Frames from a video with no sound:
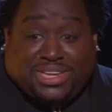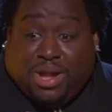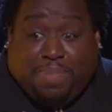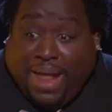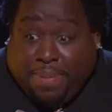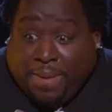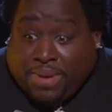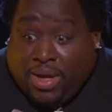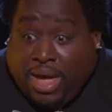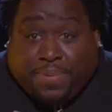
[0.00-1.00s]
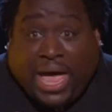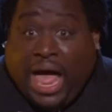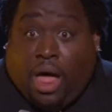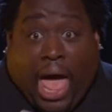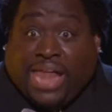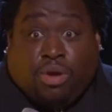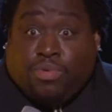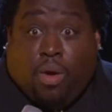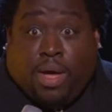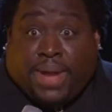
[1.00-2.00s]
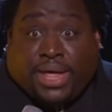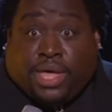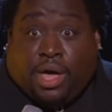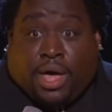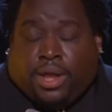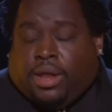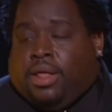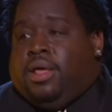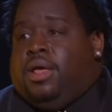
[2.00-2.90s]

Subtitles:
But, you know, black people don't help you. I don't know him that good.